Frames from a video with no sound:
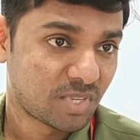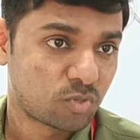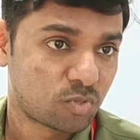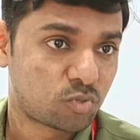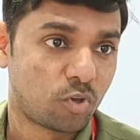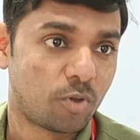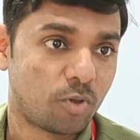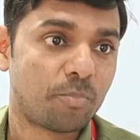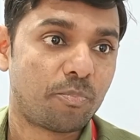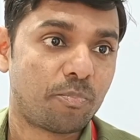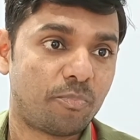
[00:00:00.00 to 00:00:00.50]

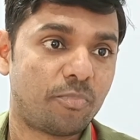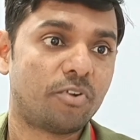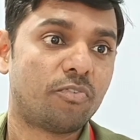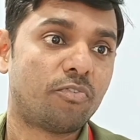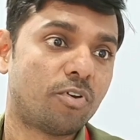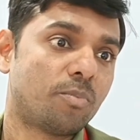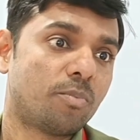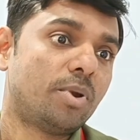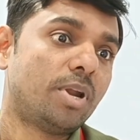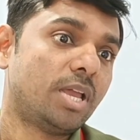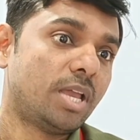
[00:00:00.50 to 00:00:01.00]
So
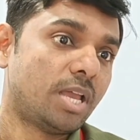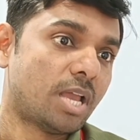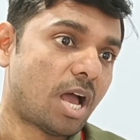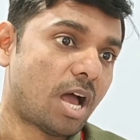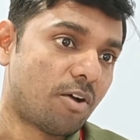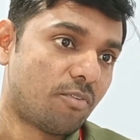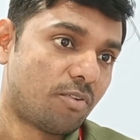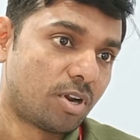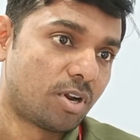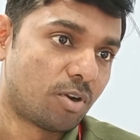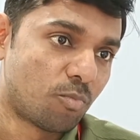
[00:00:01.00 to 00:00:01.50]
preferably
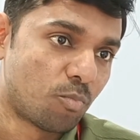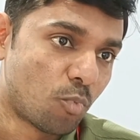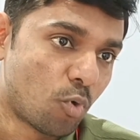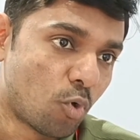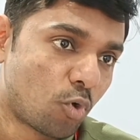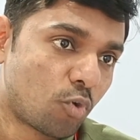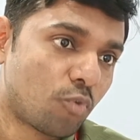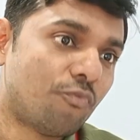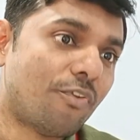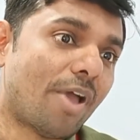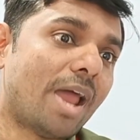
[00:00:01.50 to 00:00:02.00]
our
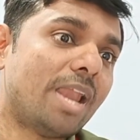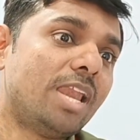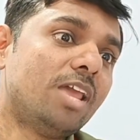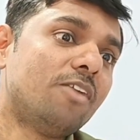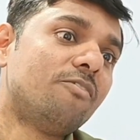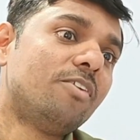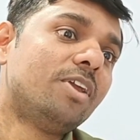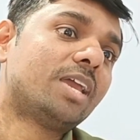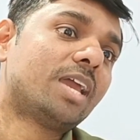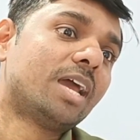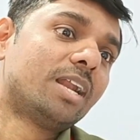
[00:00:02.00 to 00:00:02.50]
more value
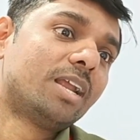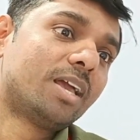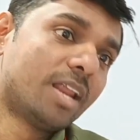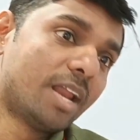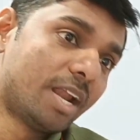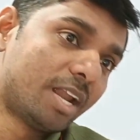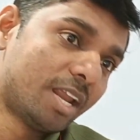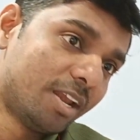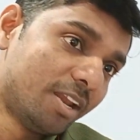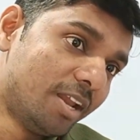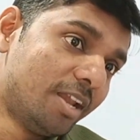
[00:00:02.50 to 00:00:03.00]
we can
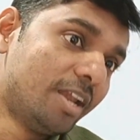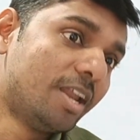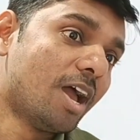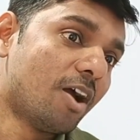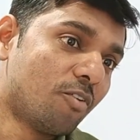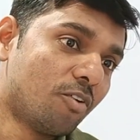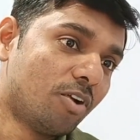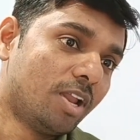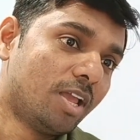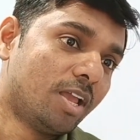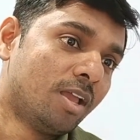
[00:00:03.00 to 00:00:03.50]
create in India
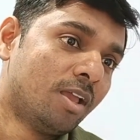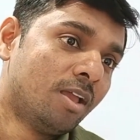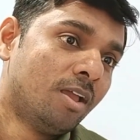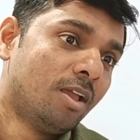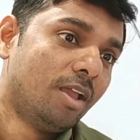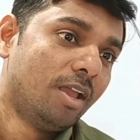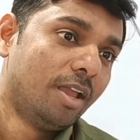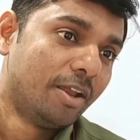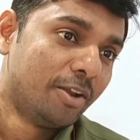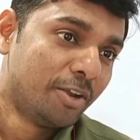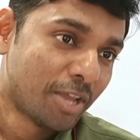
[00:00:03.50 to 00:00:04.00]
only.
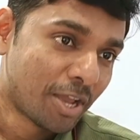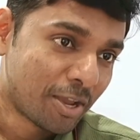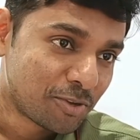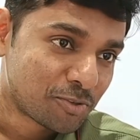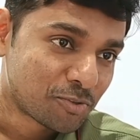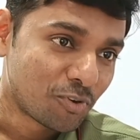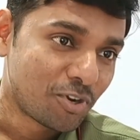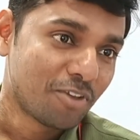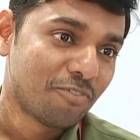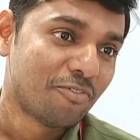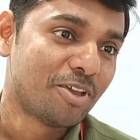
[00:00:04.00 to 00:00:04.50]
India is
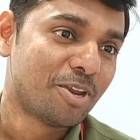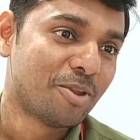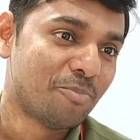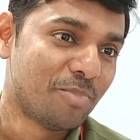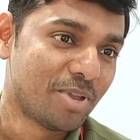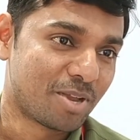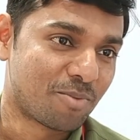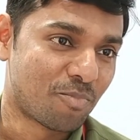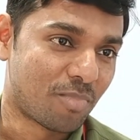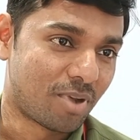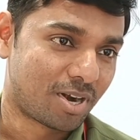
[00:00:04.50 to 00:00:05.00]
only a very
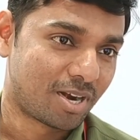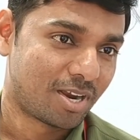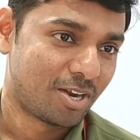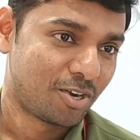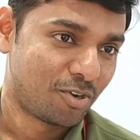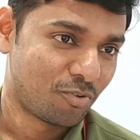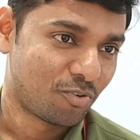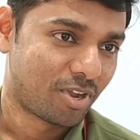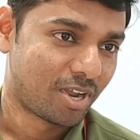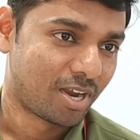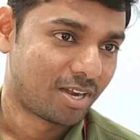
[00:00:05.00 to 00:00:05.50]
big
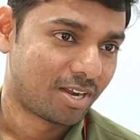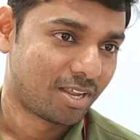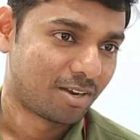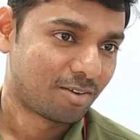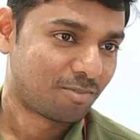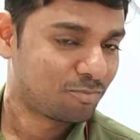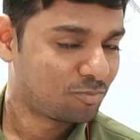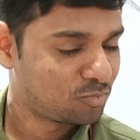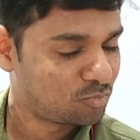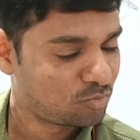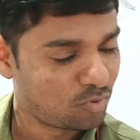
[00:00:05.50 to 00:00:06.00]
market to cater.
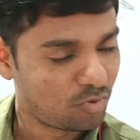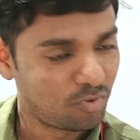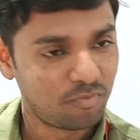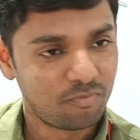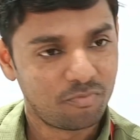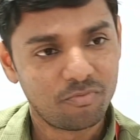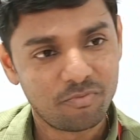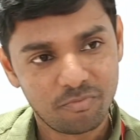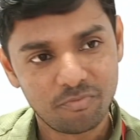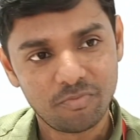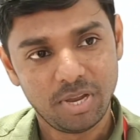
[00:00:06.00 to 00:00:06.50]

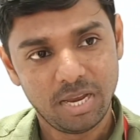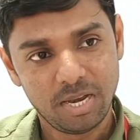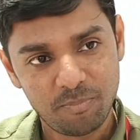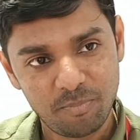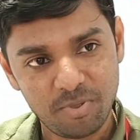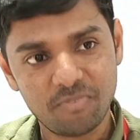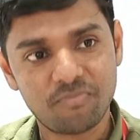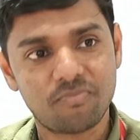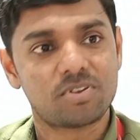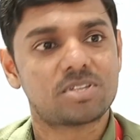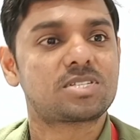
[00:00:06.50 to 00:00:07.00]
So we will
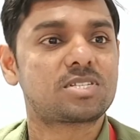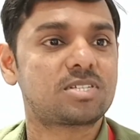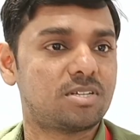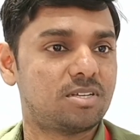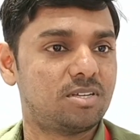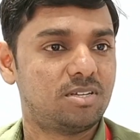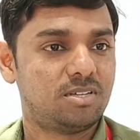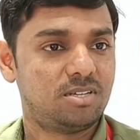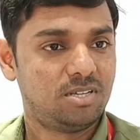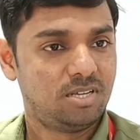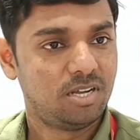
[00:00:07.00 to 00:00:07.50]
be first
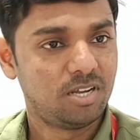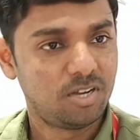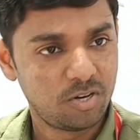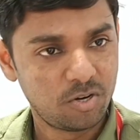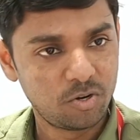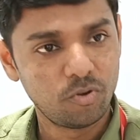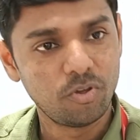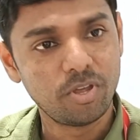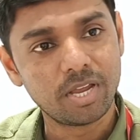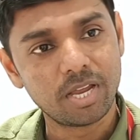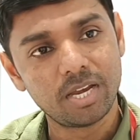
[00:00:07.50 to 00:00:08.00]

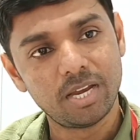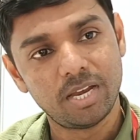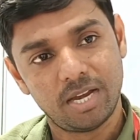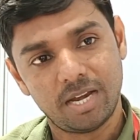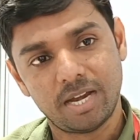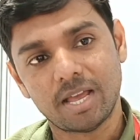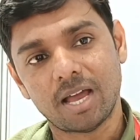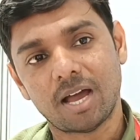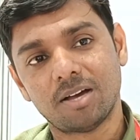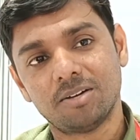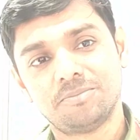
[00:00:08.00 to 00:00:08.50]
doing in
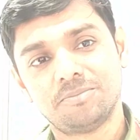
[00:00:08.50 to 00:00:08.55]
India.